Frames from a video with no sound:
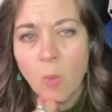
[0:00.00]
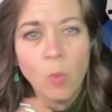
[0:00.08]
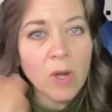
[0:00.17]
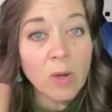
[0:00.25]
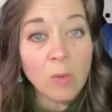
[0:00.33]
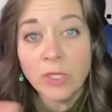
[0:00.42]

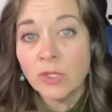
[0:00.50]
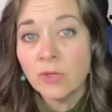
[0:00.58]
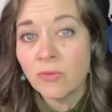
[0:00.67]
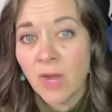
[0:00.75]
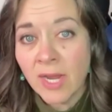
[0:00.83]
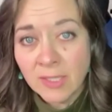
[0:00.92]
Where would
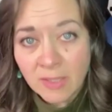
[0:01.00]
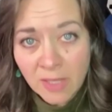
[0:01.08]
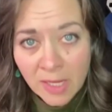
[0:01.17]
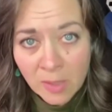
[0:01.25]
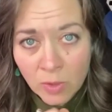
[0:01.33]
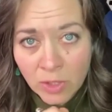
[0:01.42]
you find
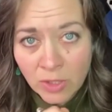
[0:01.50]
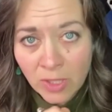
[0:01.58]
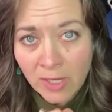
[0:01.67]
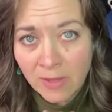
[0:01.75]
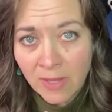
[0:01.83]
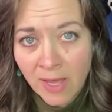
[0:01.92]
language
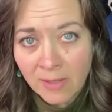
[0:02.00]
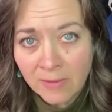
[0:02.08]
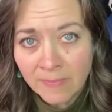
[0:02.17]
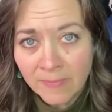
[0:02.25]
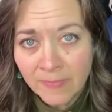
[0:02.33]
like that?